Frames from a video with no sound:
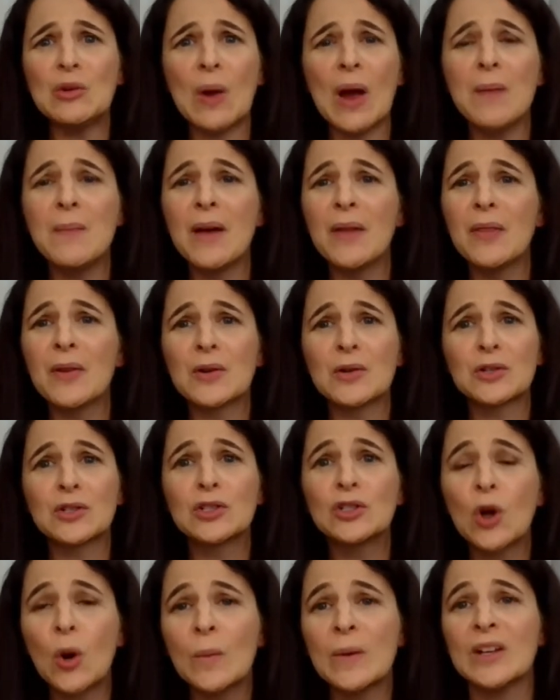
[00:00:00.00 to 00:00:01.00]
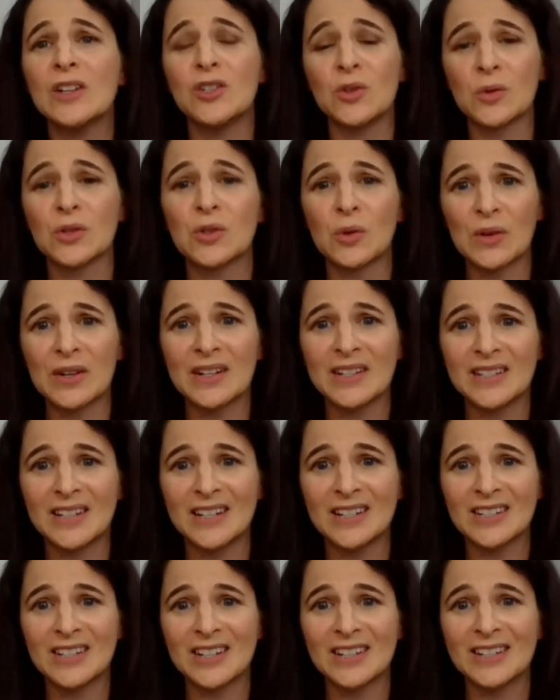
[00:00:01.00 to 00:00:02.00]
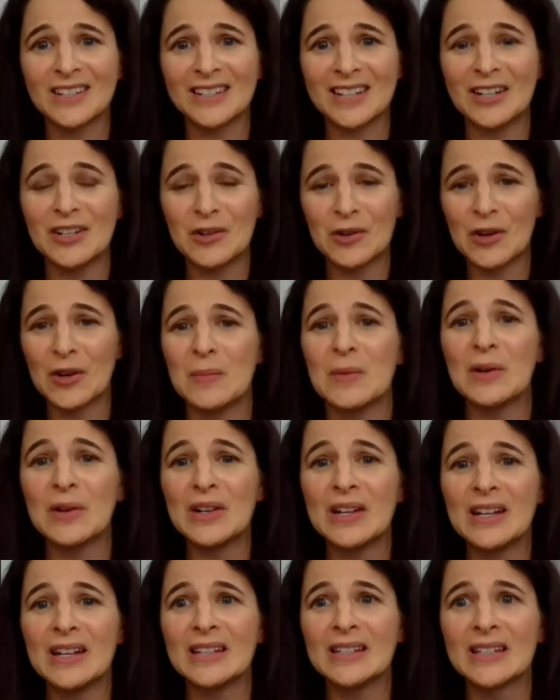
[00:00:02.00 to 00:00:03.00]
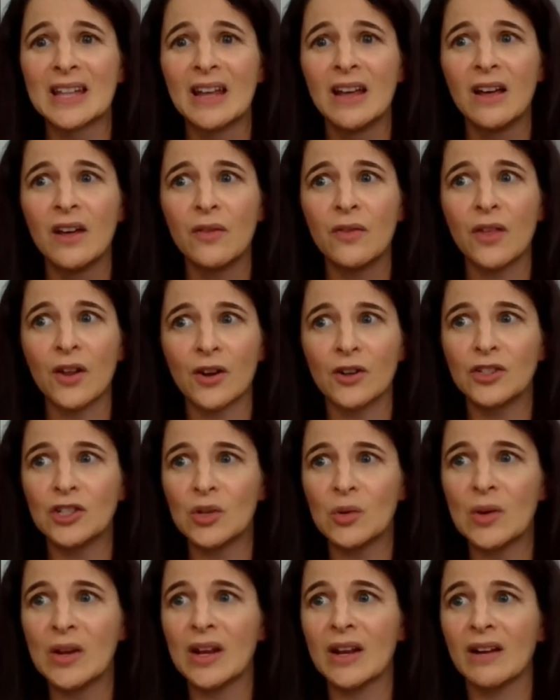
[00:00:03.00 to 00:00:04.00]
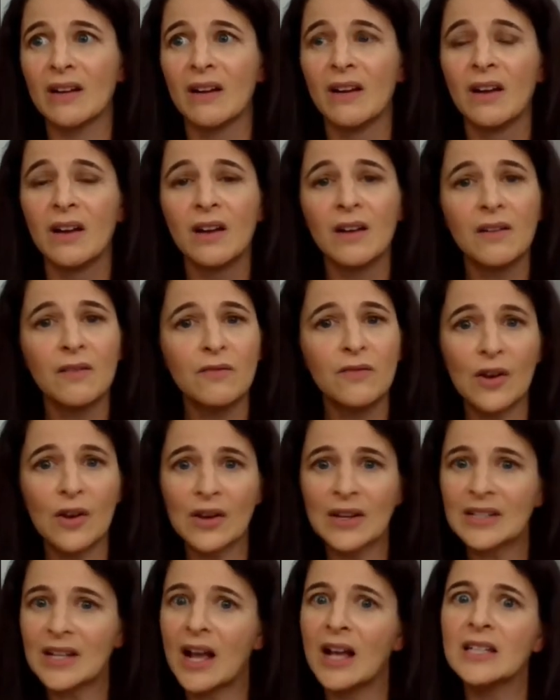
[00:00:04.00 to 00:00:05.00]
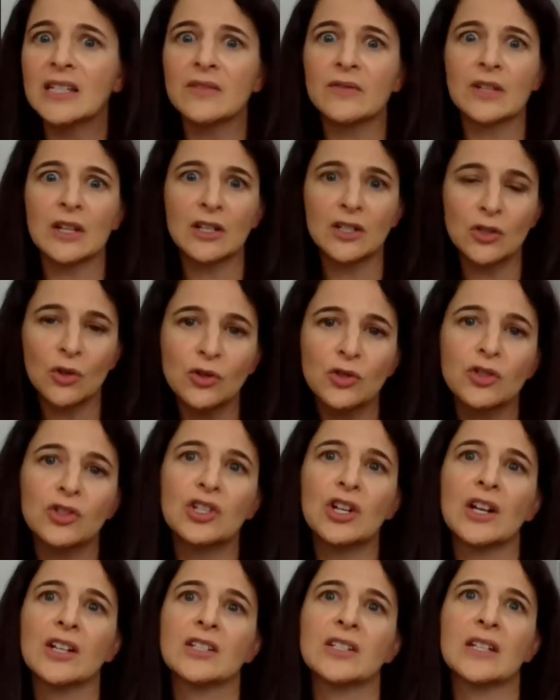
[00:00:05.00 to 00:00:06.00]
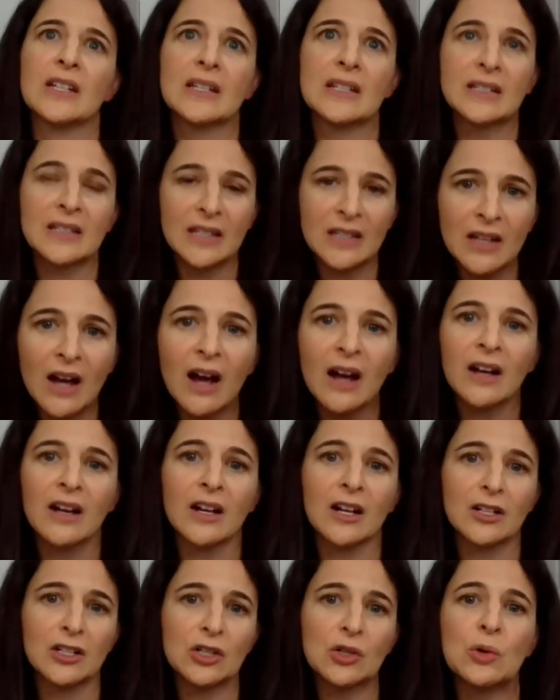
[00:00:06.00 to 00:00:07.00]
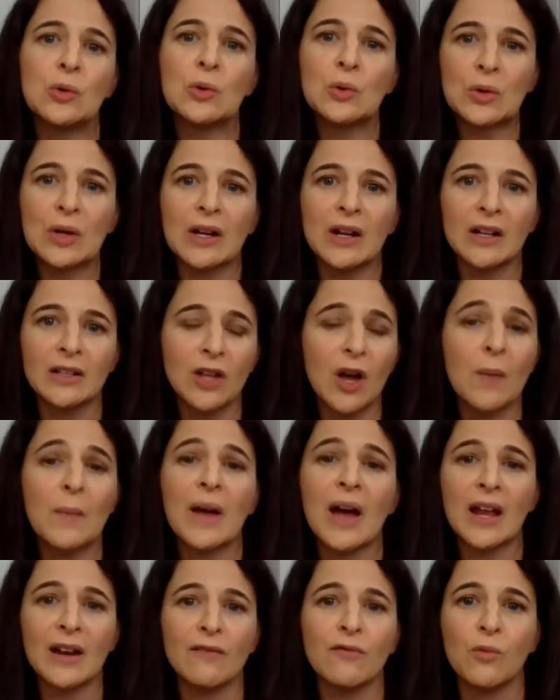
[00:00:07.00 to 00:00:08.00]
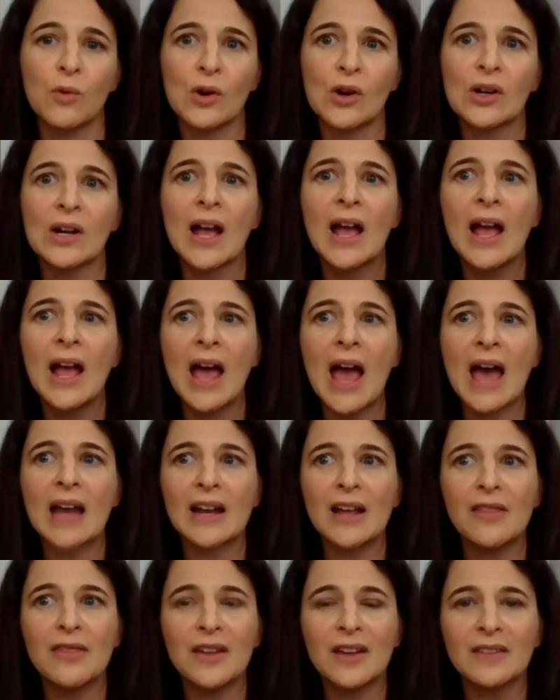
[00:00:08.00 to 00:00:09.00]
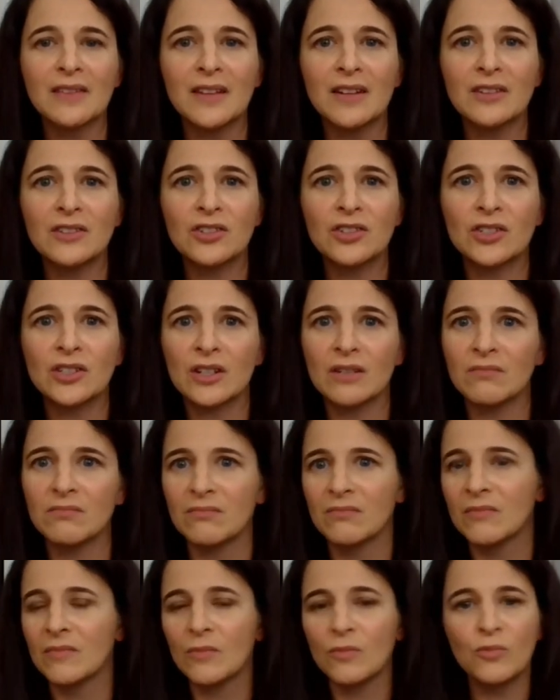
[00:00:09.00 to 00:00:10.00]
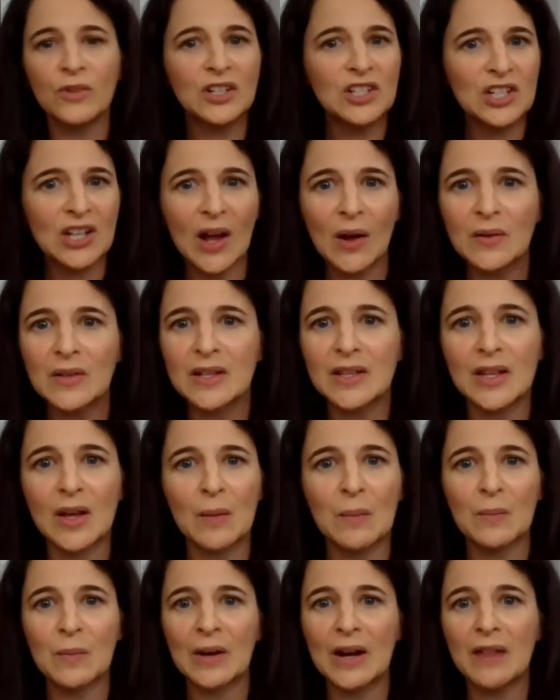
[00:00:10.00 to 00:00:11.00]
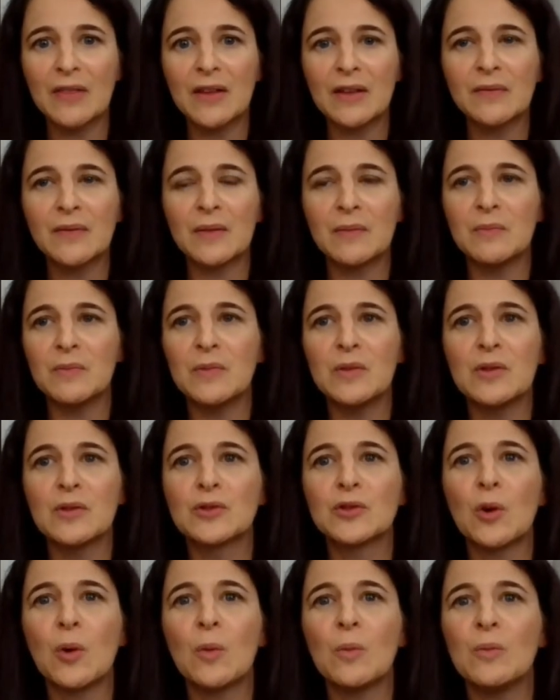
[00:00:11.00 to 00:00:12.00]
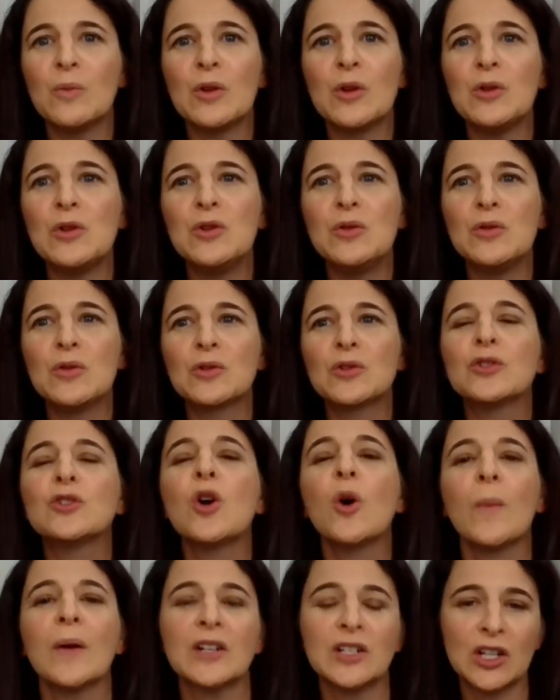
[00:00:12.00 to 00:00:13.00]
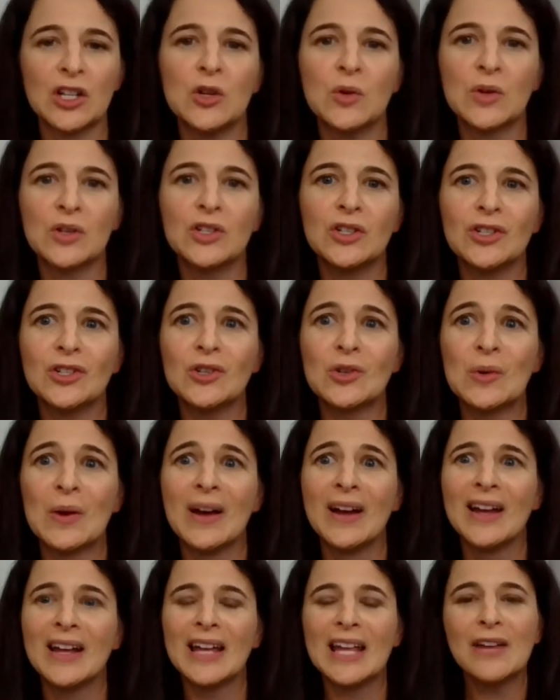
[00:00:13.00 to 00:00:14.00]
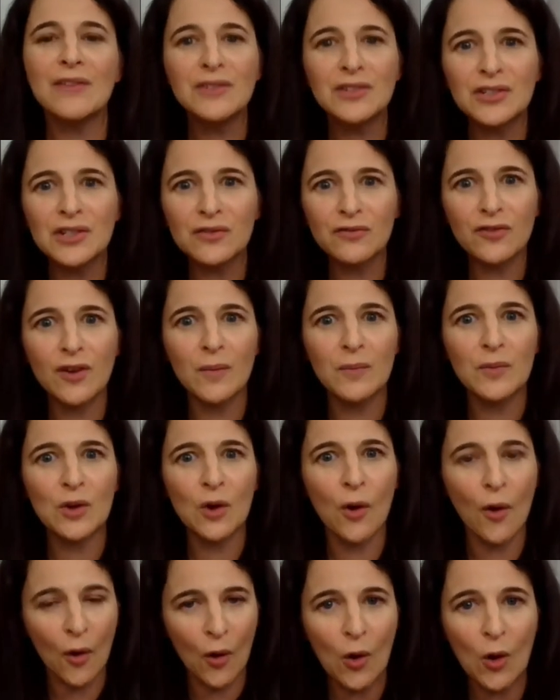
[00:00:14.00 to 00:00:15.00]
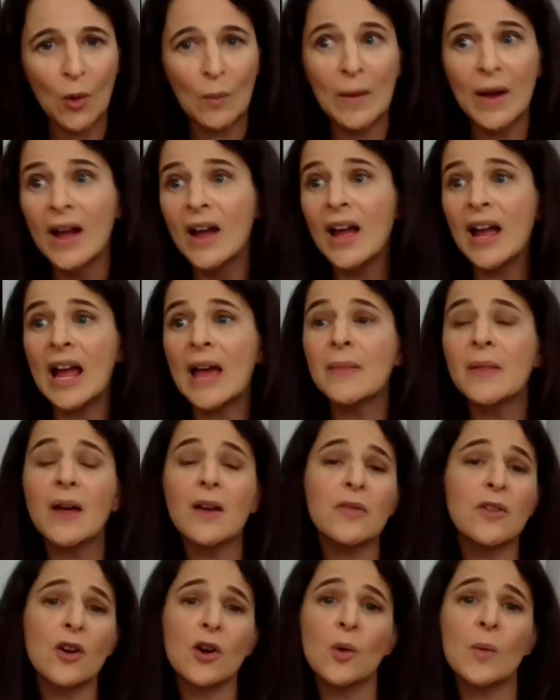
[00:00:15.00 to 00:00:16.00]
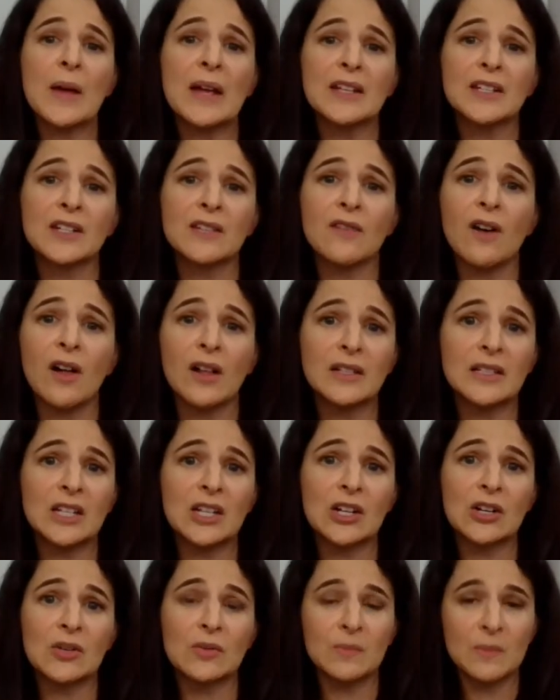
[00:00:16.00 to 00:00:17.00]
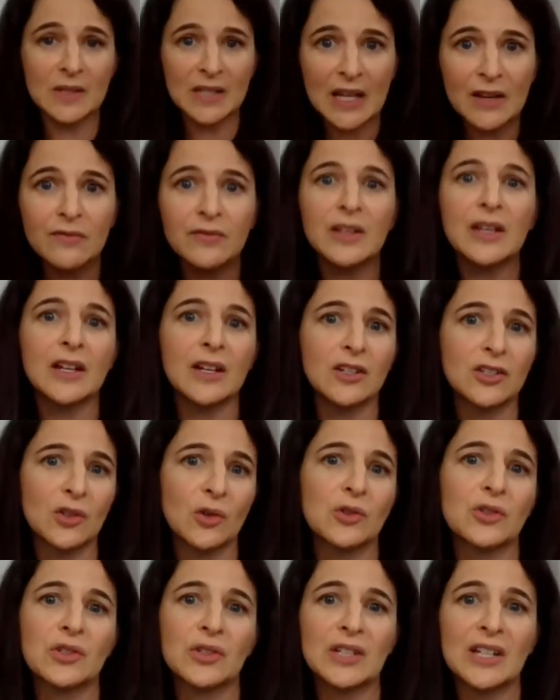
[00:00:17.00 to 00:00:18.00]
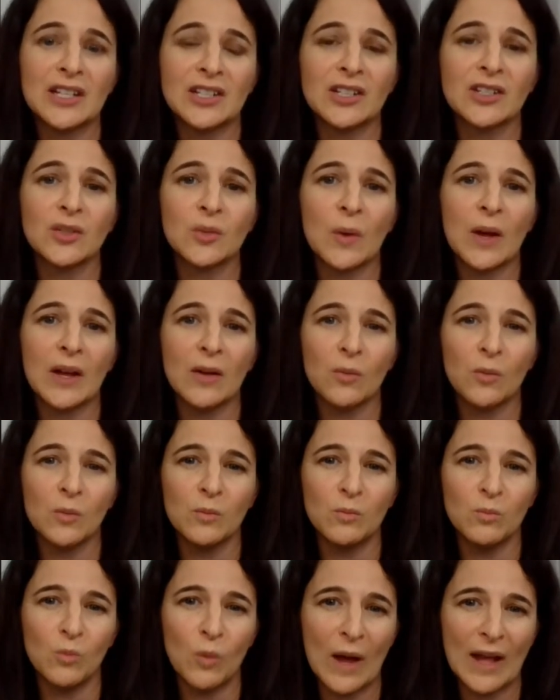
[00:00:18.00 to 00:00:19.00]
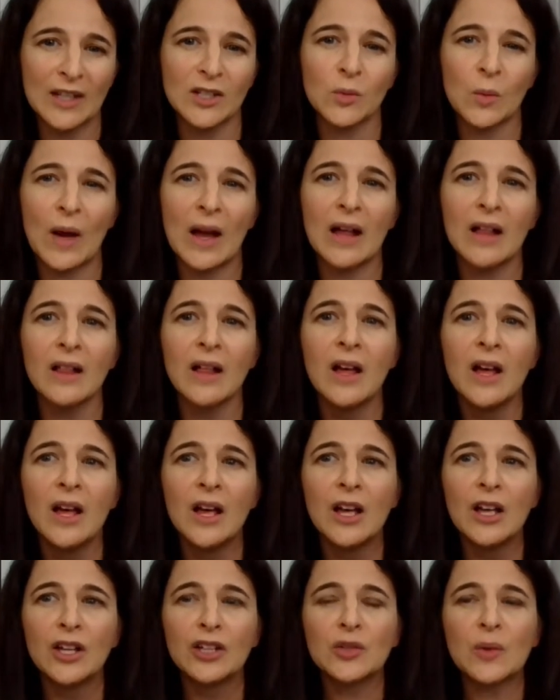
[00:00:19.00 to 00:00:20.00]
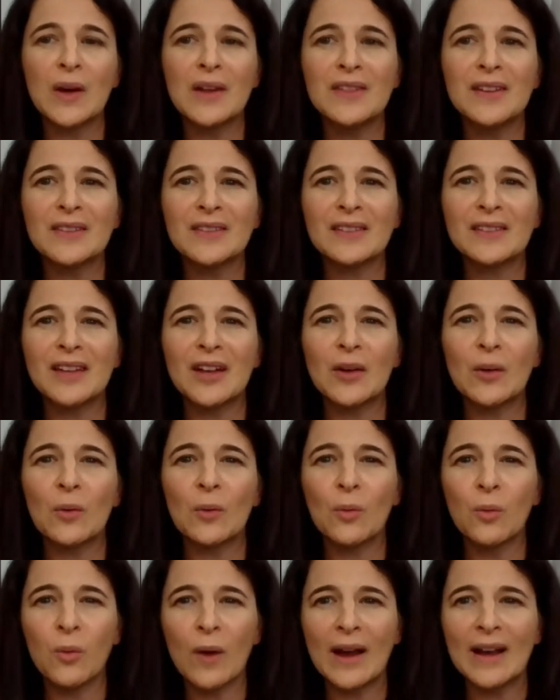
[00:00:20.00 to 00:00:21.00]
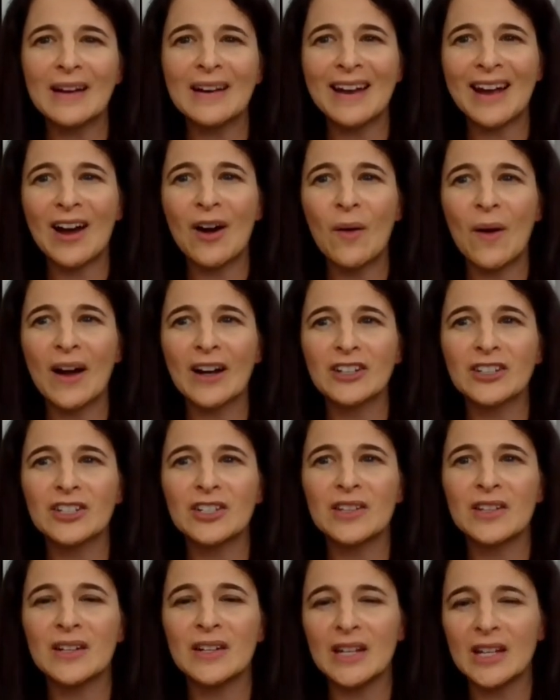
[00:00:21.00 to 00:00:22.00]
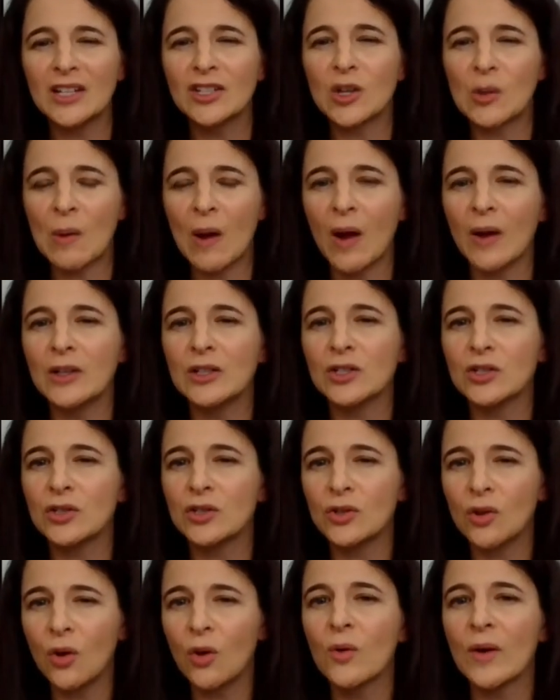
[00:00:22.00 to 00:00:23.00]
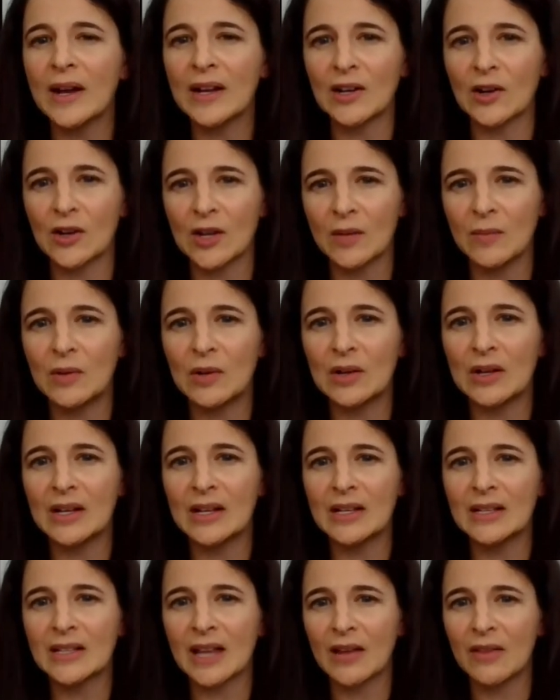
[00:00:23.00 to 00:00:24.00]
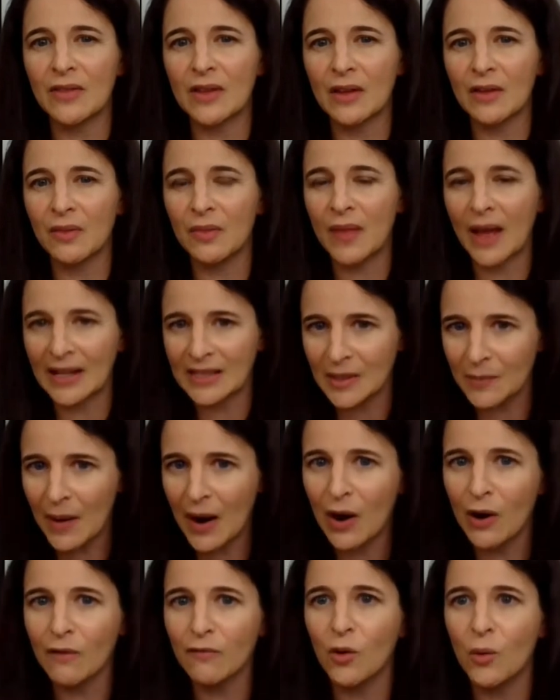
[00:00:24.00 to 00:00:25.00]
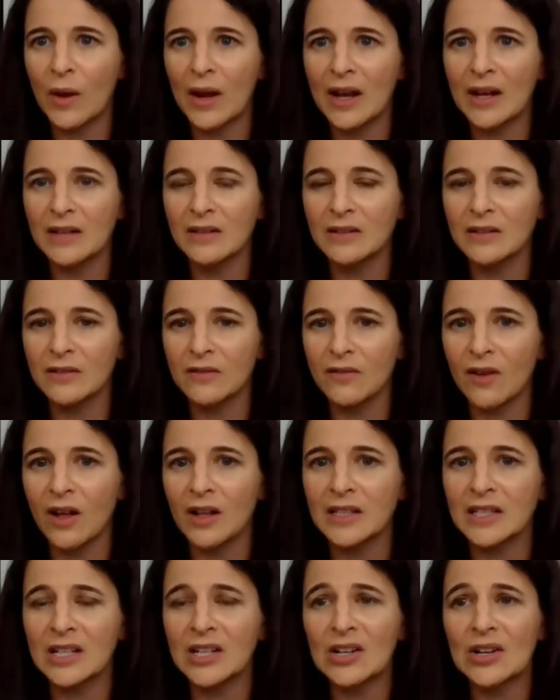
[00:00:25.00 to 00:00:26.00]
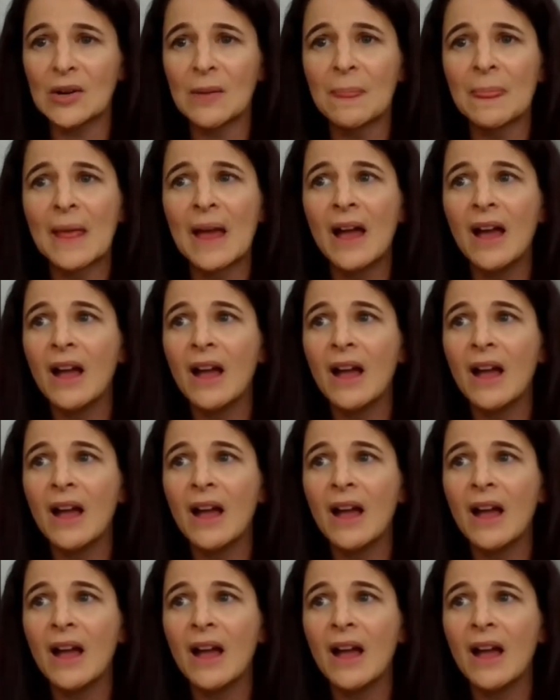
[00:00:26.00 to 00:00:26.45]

I bet there are so many Jewish organizations in your communities that are doing various kinds of like social justice, tzedakah, Tikun Olam kind of work. And I think that just reaching out to them, right? I think that there's so much that you can do, even just from your home, and that there are ways to volunteer safely in a socially distanced way as well. So I think that like right now, actually, the needs are probably so great in our communities. I think that's a powerful way to volunteer.